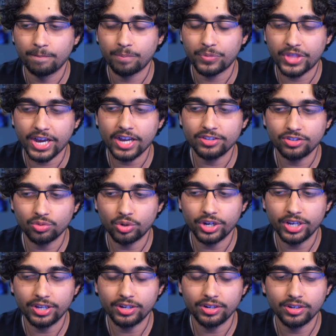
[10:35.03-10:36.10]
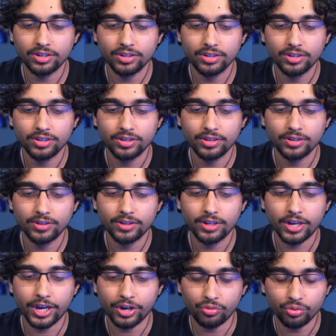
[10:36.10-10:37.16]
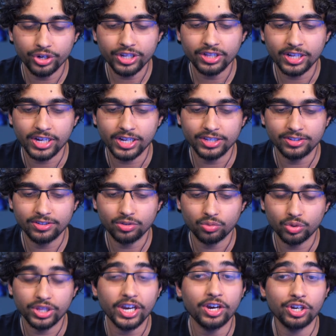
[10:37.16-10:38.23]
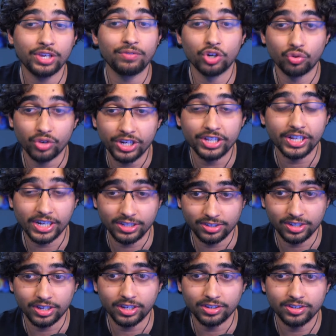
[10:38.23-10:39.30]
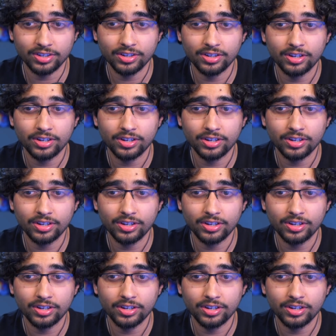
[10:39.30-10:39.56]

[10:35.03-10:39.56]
That's when I realized, without even realizing it,